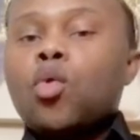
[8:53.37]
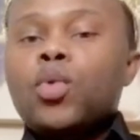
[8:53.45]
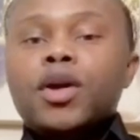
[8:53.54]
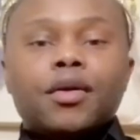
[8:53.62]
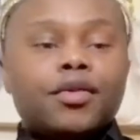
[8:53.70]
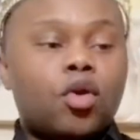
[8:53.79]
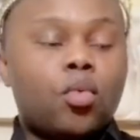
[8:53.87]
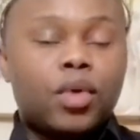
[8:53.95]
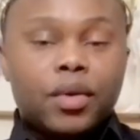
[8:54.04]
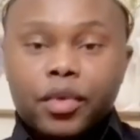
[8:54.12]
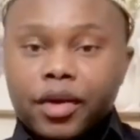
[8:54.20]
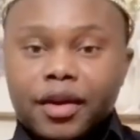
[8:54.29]
We don't know
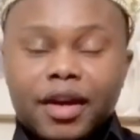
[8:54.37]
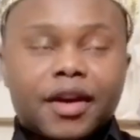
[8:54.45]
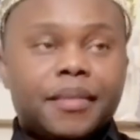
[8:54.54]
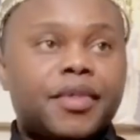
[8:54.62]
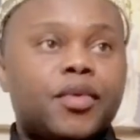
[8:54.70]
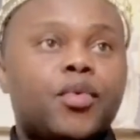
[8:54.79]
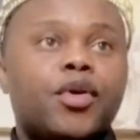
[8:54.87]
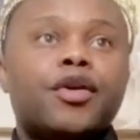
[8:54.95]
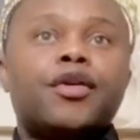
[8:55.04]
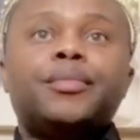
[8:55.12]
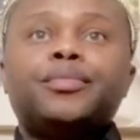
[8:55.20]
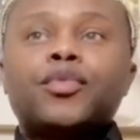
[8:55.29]
when we're going to come in the
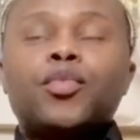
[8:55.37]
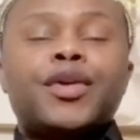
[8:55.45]
world.